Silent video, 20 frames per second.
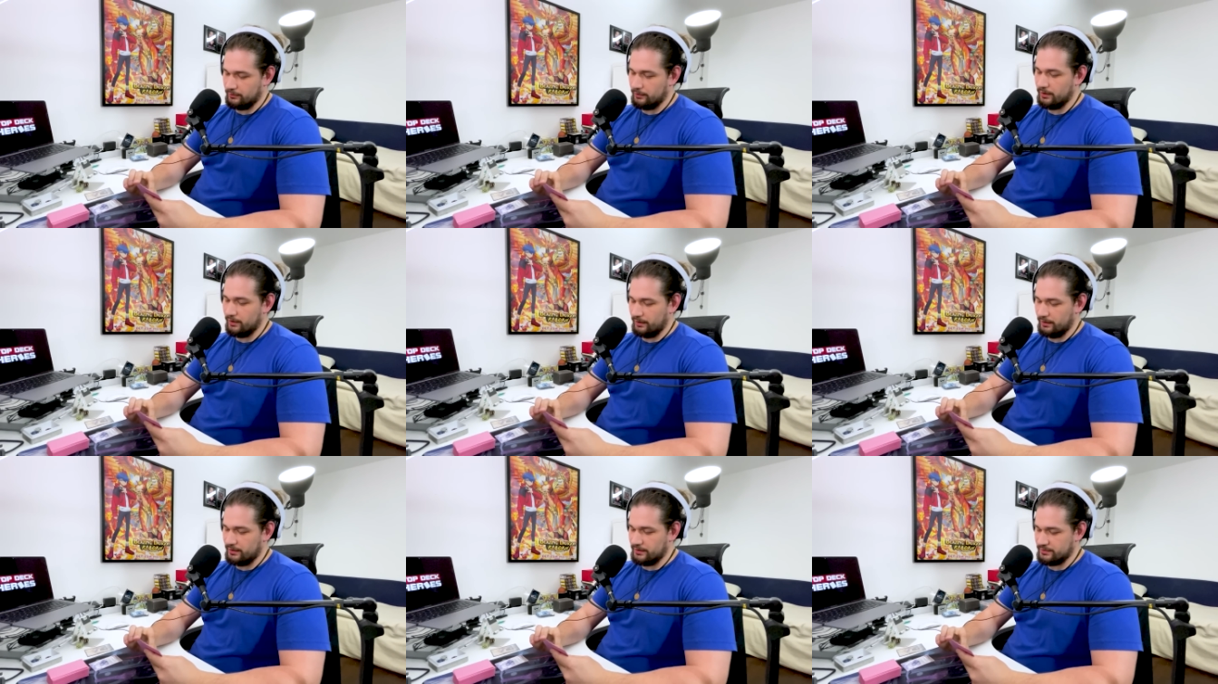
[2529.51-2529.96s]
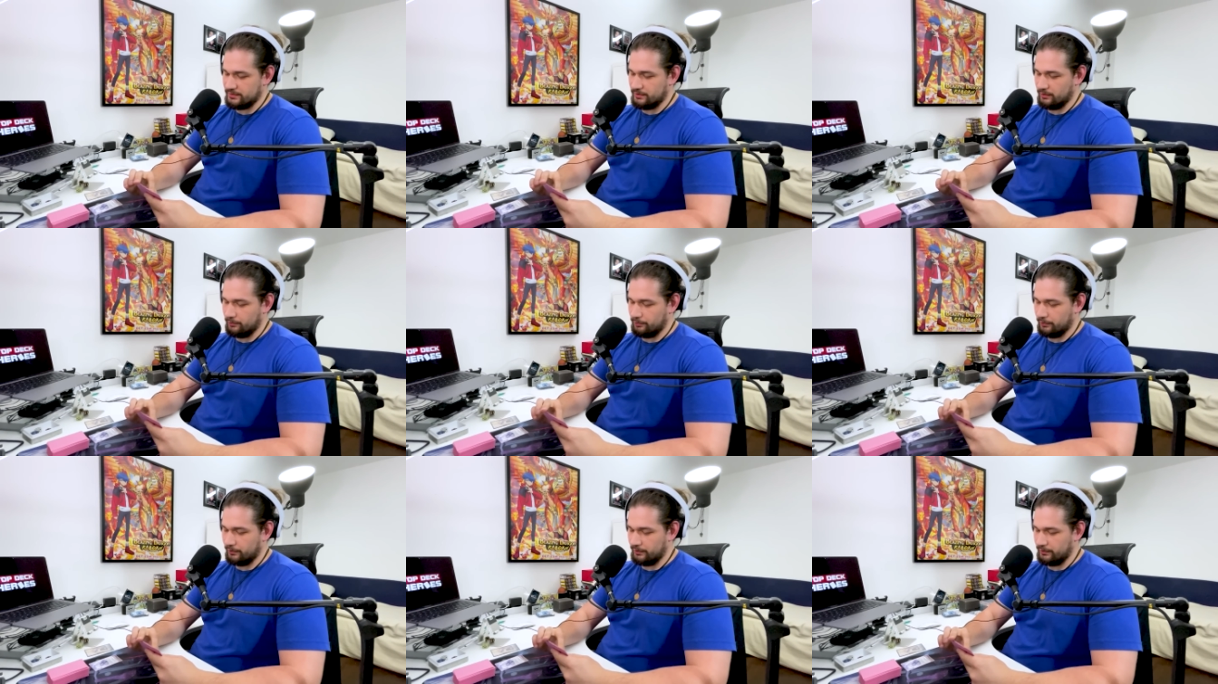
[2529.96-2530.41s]
really is
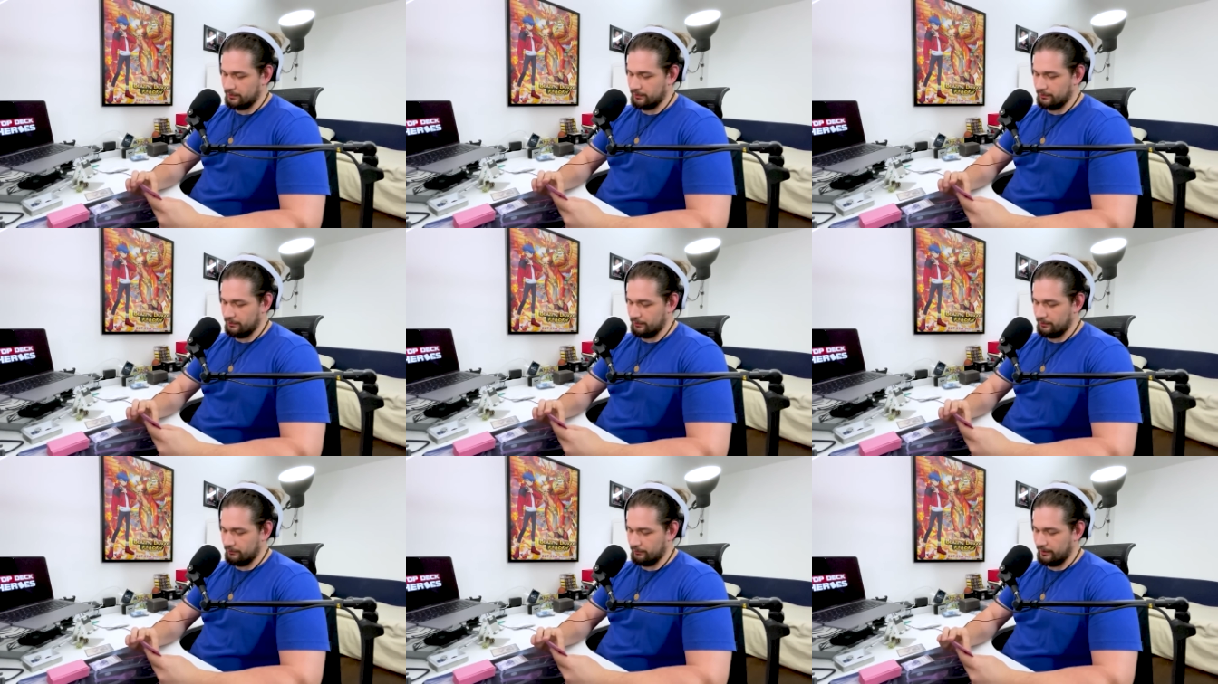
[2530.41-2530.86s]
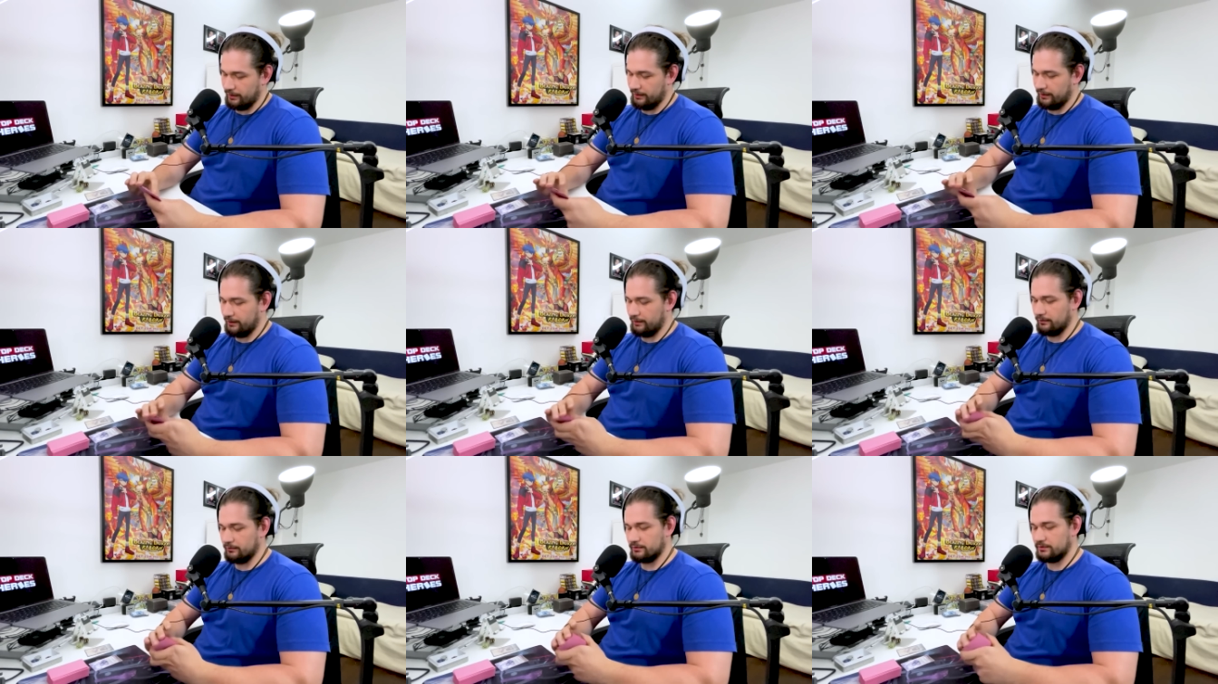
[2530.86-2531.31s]
no point to do it right
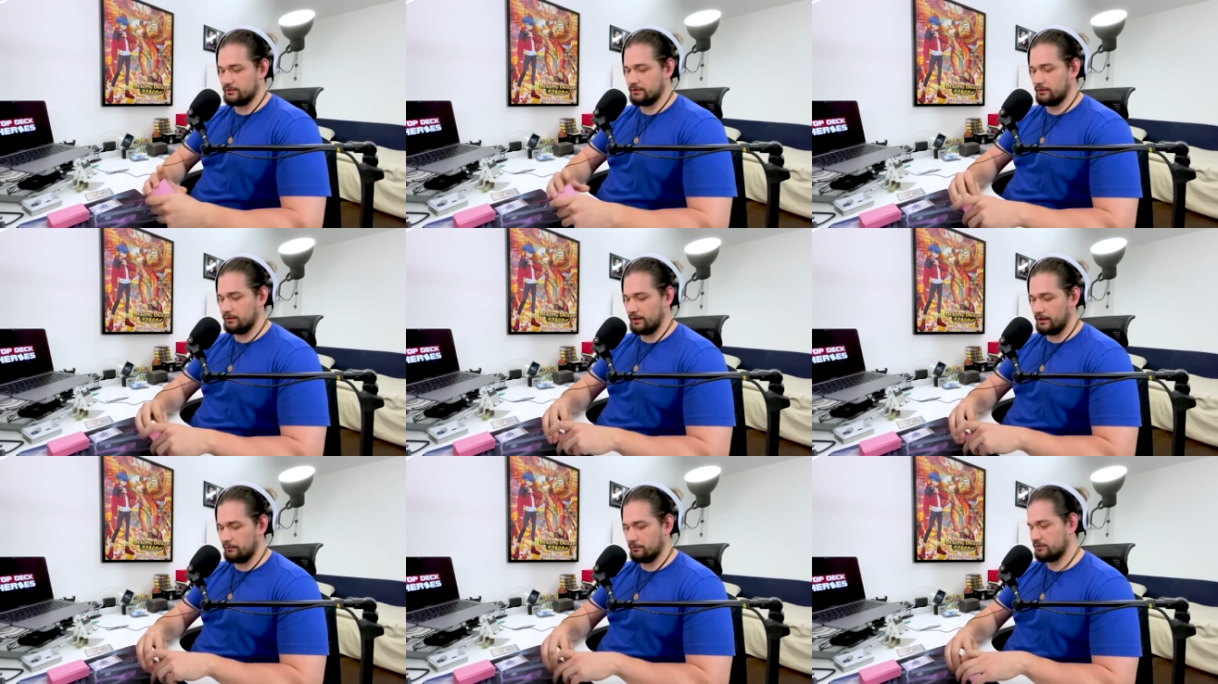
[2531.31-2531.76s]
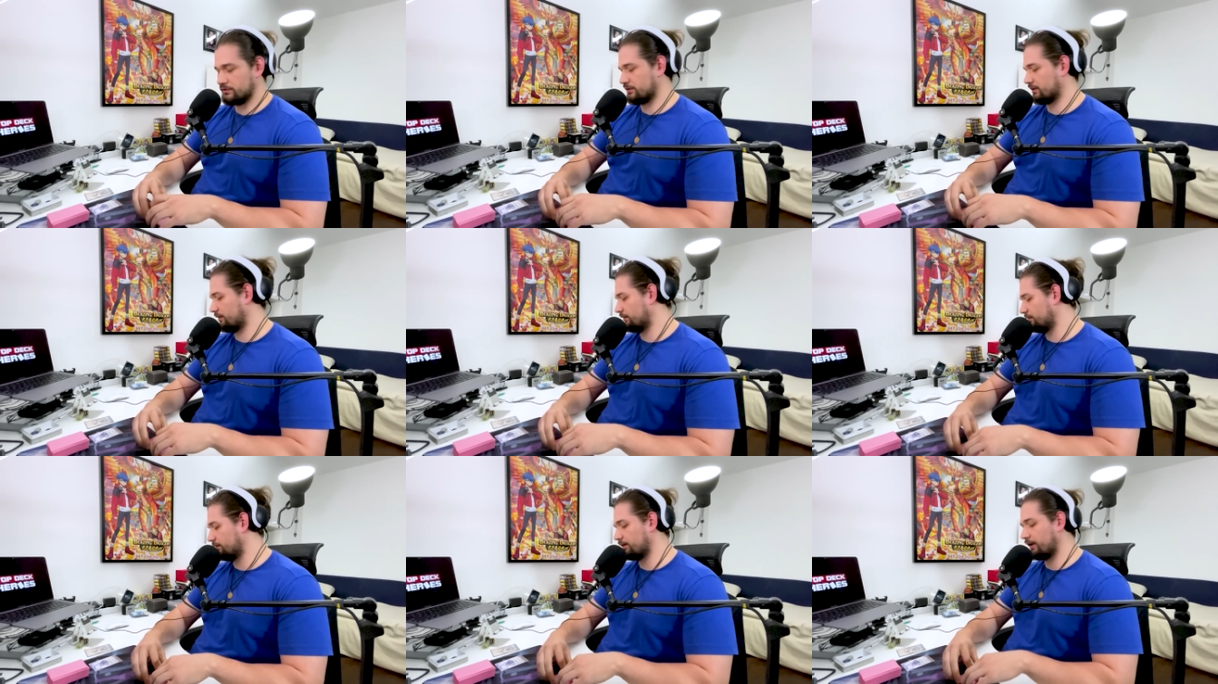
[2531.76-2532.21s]
now. So yeah, we're just gonna do